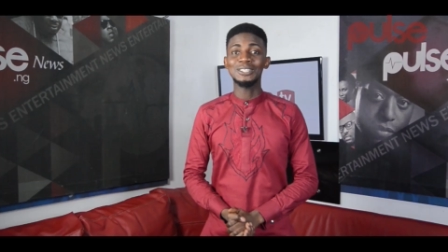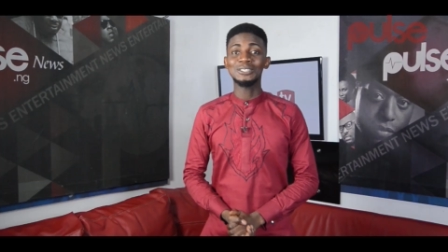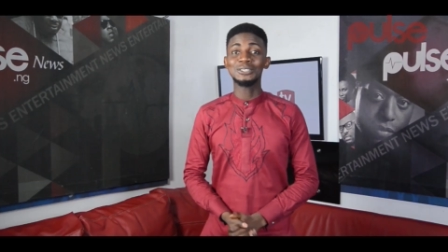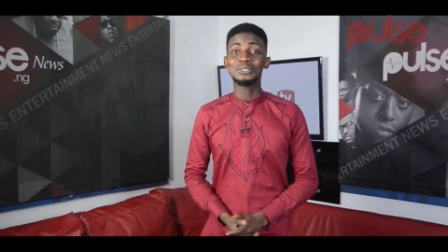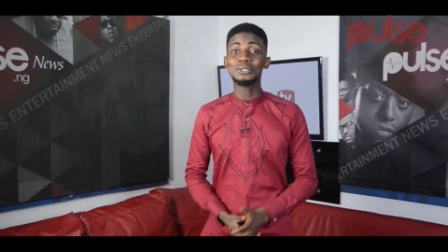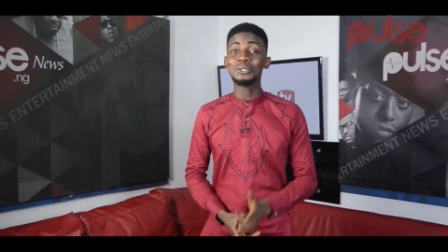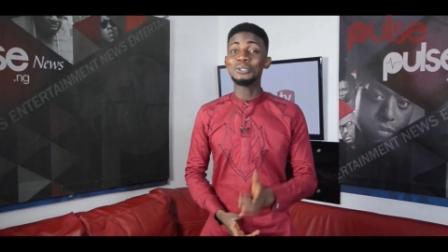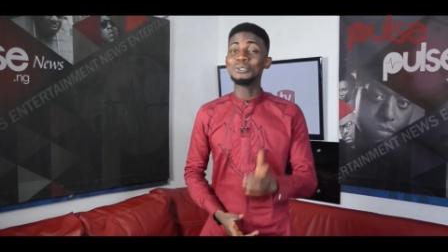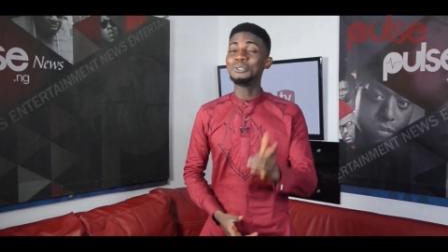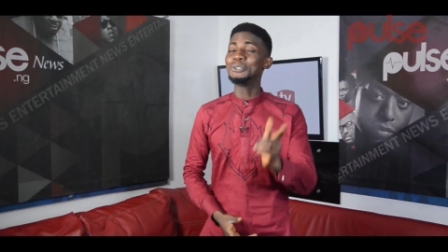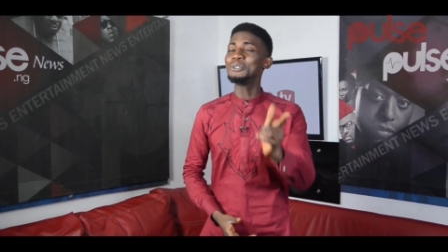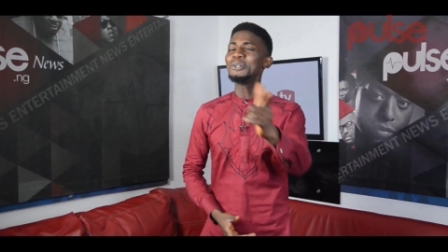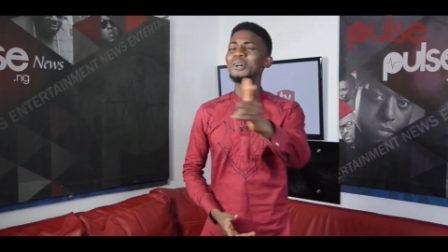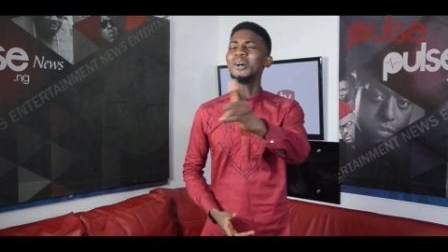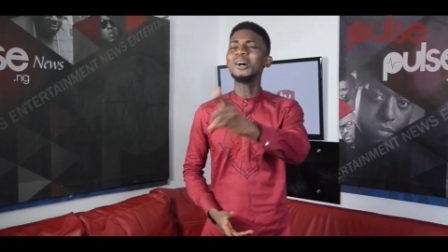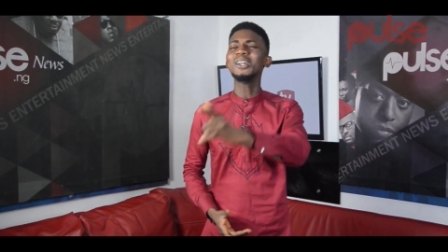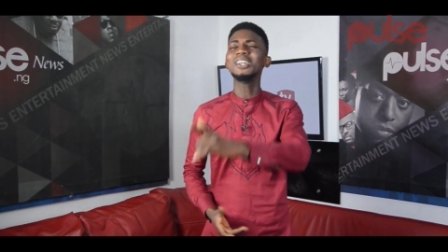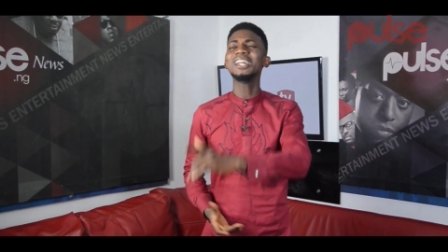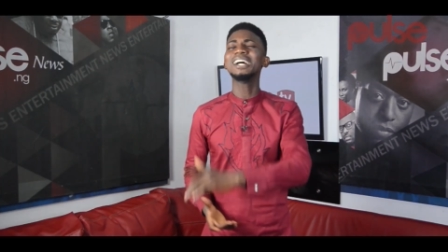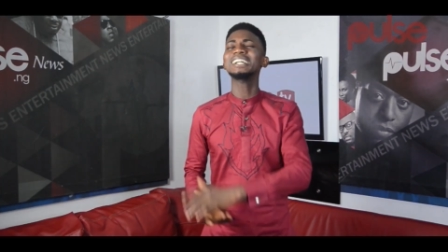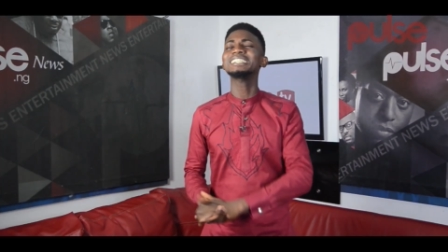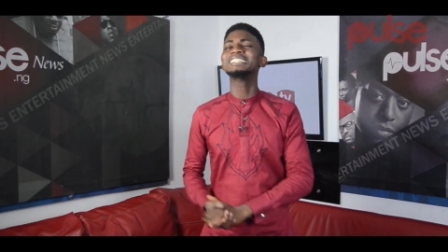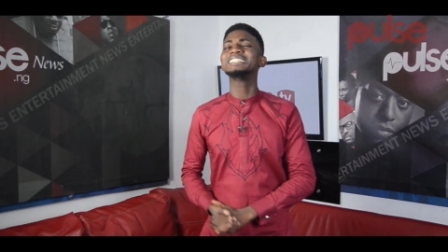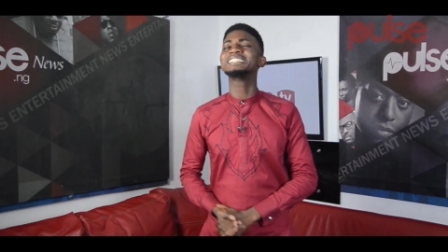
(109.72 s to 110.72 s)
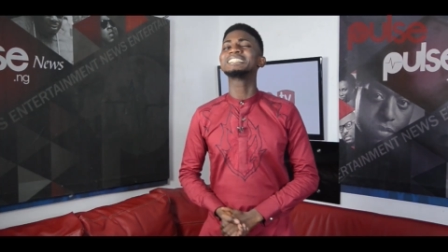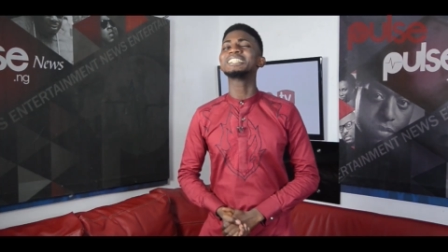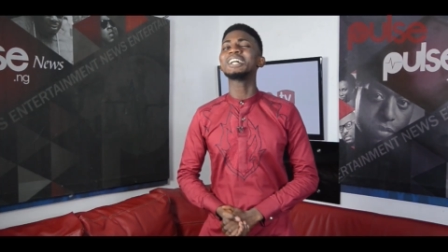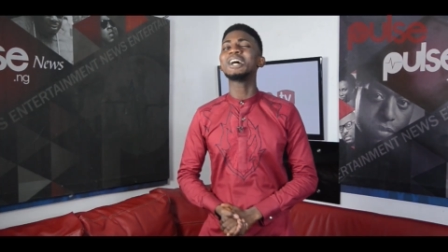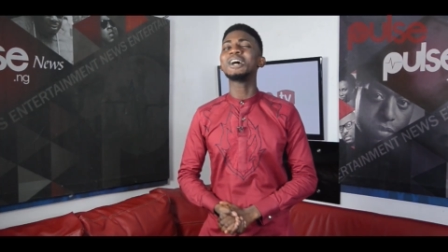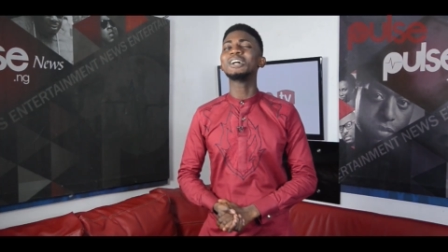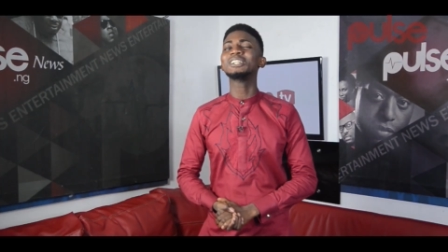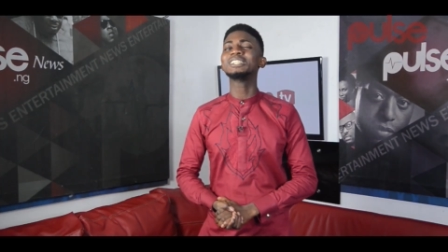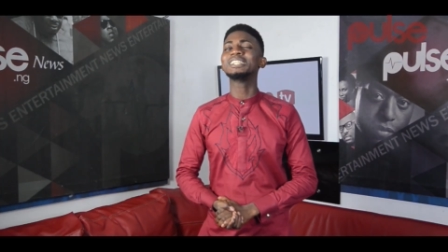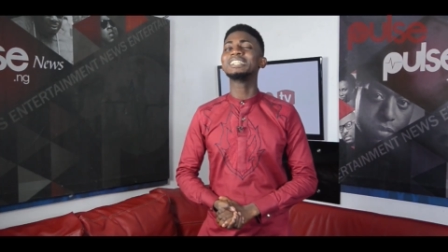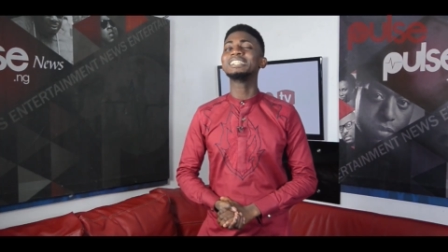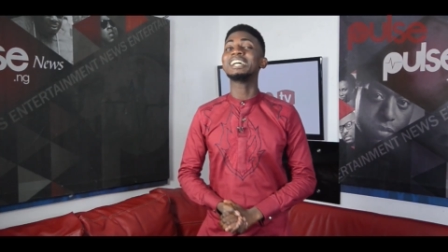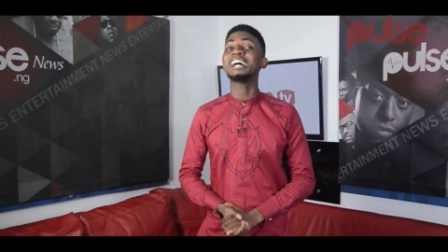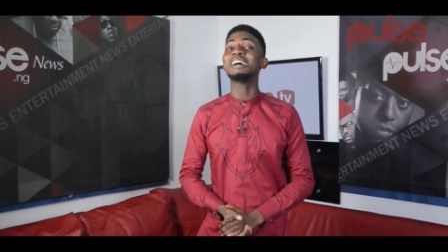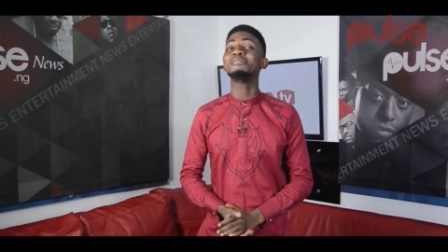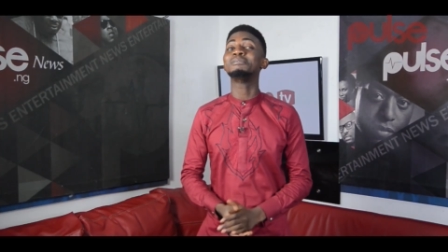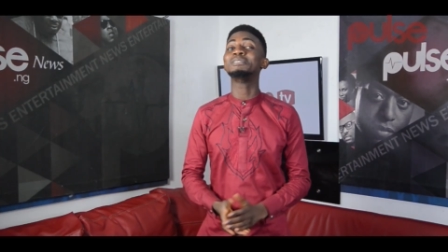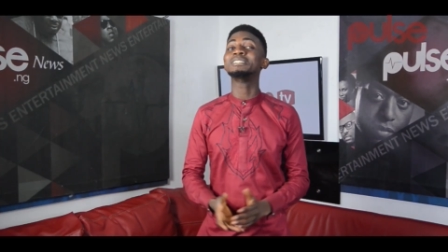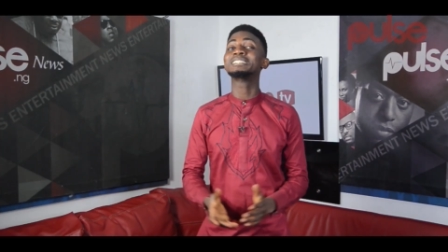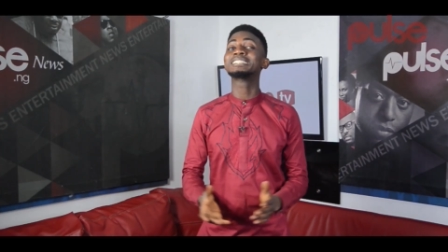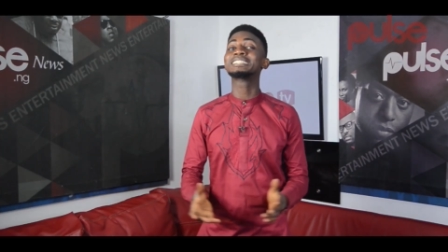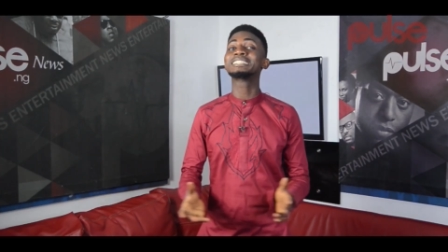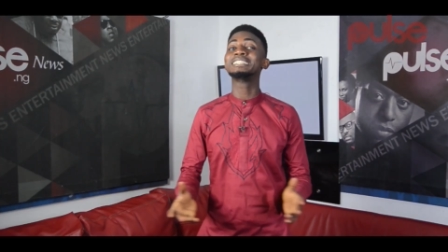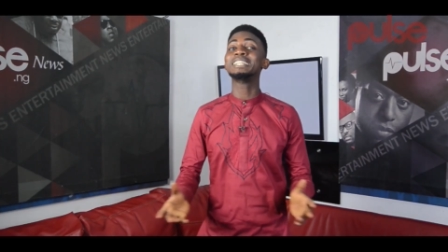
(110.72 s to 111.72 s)
So you all artists out there that
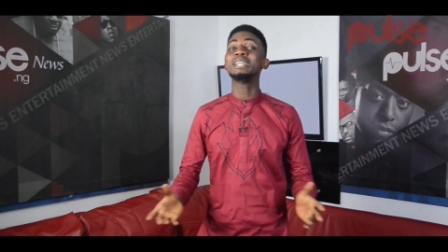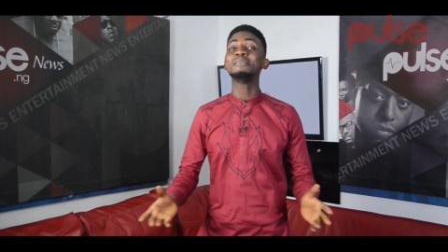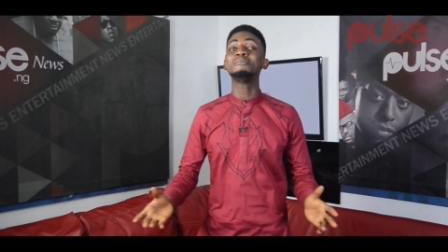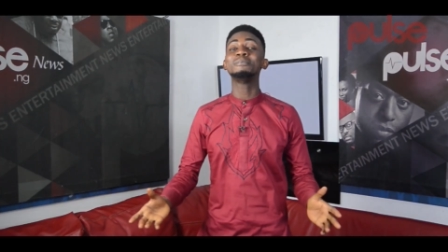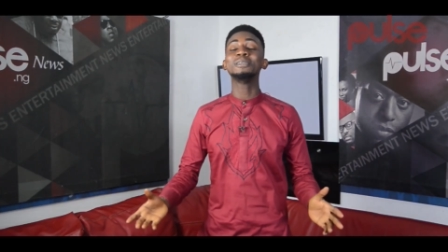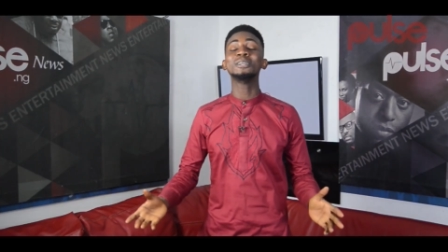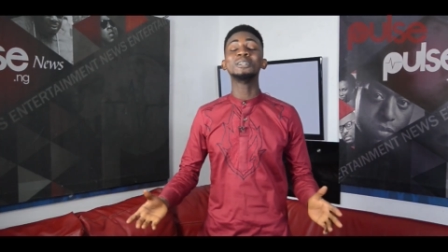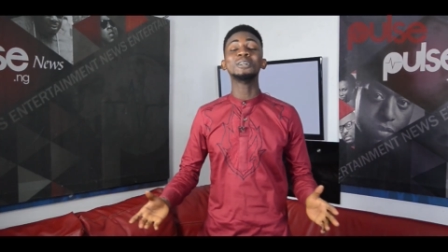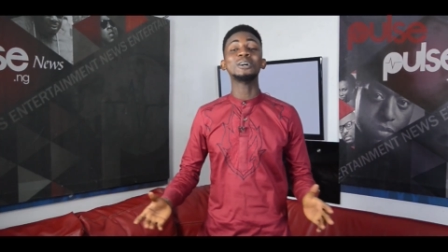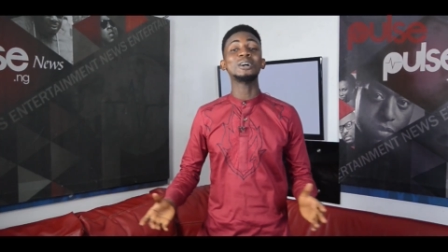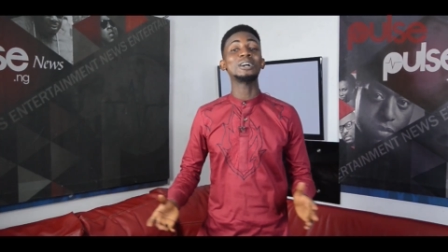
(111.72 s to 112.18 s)
have been sleeping